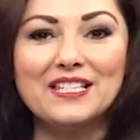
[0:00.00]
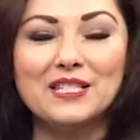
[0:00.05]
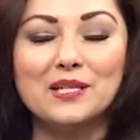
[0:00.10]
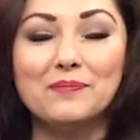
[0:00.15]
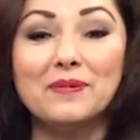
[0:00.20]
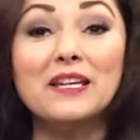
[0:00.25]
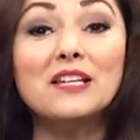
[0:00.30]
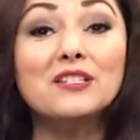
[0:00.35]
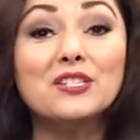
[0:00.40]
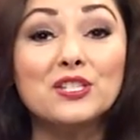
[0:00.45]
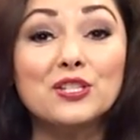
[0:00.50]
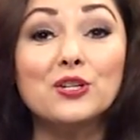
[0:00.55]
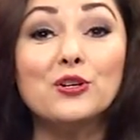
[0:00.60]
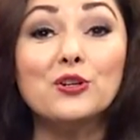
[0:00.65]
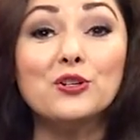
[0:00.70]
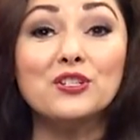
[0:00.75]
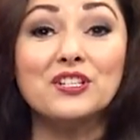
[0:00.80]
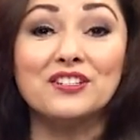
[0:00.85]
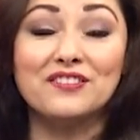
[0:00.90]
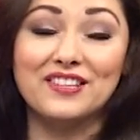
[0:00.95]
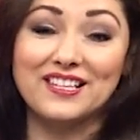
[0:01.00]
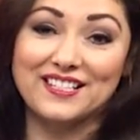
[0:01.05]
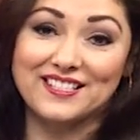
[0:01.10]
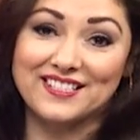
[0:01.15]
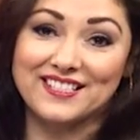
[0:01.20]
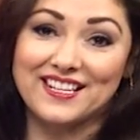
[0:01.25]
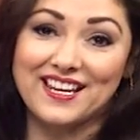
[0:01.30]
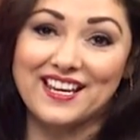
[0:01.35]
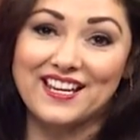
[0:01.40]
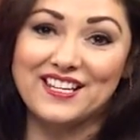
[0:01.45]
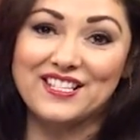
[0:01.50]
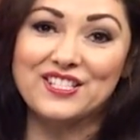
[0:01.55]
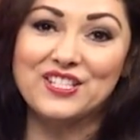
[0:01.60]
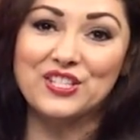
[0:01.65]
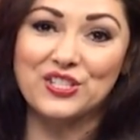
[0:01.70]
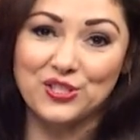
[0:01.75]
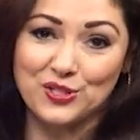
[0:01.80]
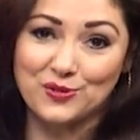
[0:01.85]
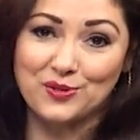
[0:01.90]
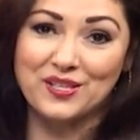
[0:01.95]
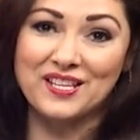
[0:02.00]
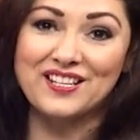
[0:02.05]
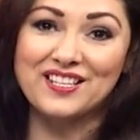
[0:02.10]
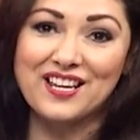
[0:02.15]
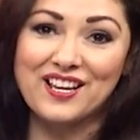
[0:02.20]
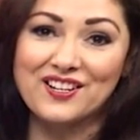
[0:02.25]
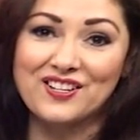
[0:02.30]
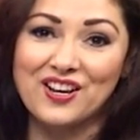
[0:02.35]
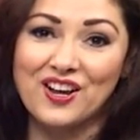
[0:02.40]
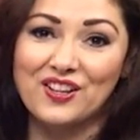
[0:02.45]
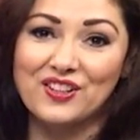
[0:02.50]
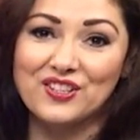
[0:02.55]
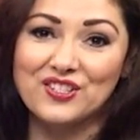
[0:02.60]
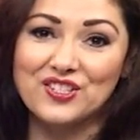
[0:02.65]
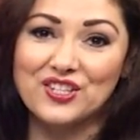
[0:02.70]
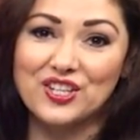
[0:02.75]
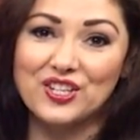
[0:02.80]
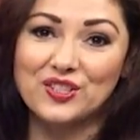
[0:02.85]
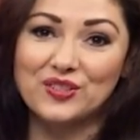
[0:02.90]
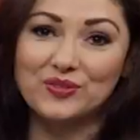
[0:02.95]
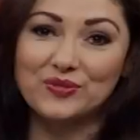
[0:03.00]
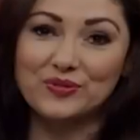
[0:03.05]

to be a surgeon these days using technology.